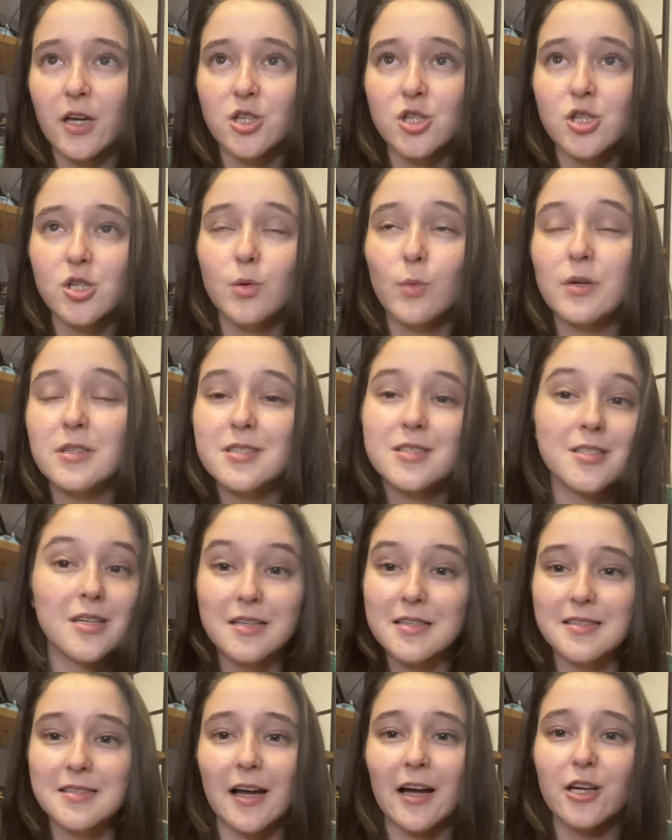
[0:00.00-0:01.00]
and she wants to
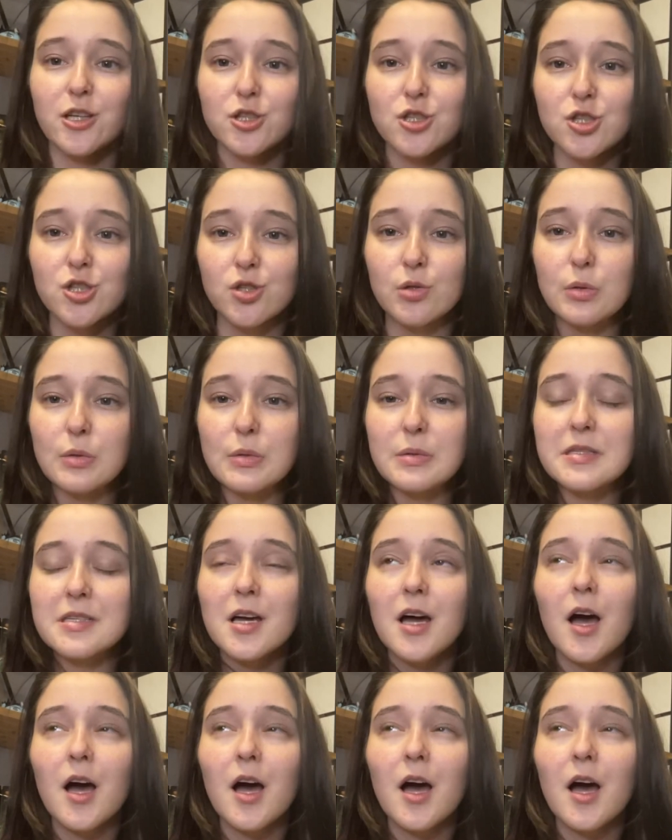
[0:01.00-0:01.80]
design shoes.